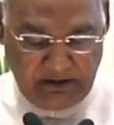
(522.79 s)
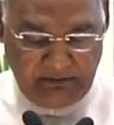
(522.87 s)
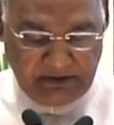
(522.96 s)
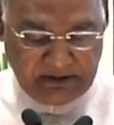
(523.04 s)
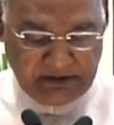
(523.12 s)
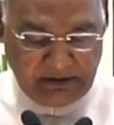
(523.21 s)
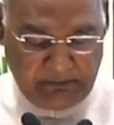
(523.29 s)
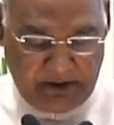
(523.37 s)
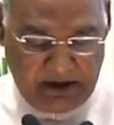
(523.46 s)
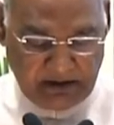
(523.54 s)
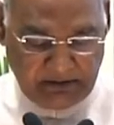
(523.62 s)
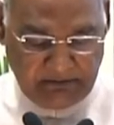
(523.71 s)
which is a
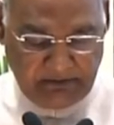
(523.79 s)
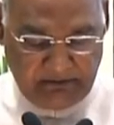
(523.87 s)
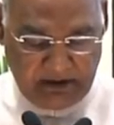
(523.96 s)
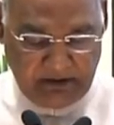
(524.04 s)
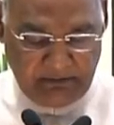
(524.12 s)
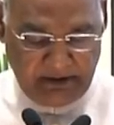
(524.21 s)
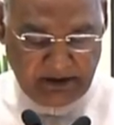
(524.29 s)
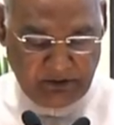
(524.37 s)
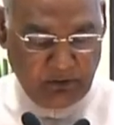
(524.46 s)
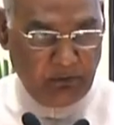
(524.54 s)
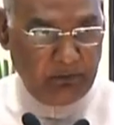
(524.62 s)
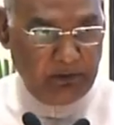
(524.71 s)
part of the World Bank
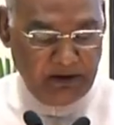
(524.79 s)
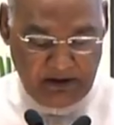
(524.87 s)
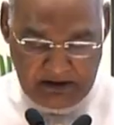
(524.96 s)
Group,